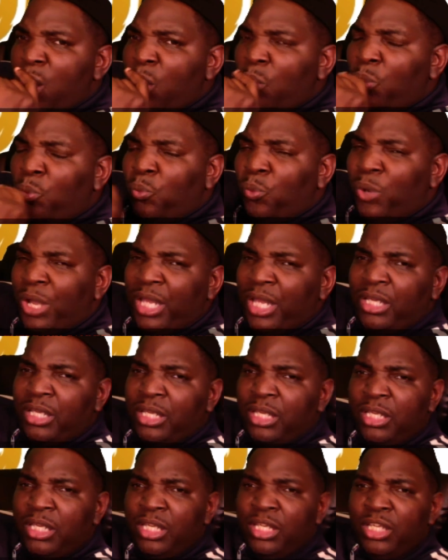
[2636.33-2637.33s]

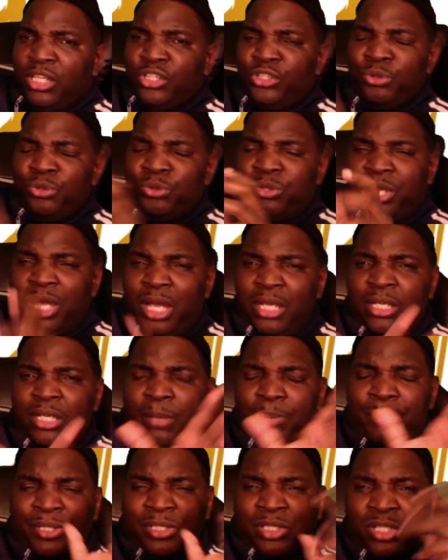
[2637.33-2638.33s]
when you cutting
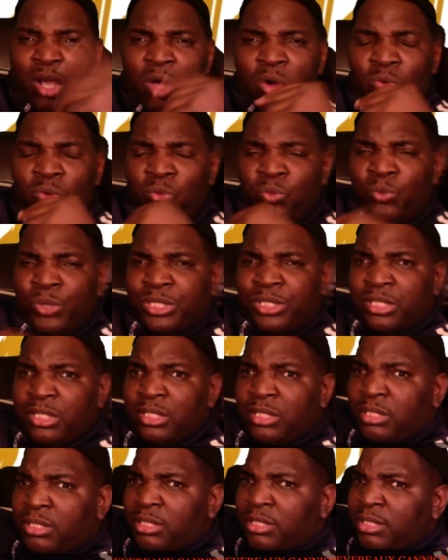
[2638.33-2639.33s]
up this coat, which
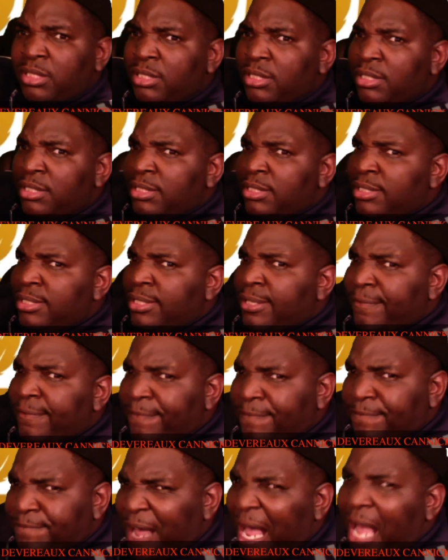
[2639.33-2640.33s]
is
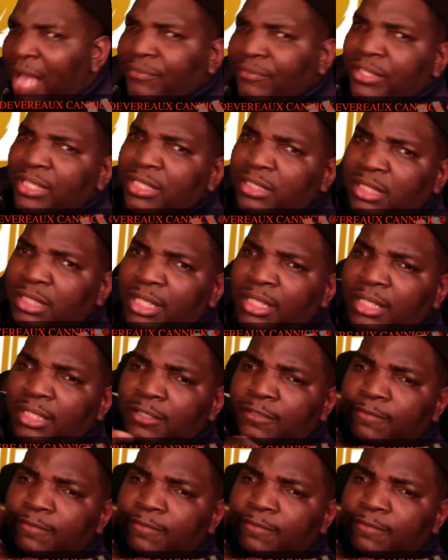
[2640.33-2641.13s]
5 years later?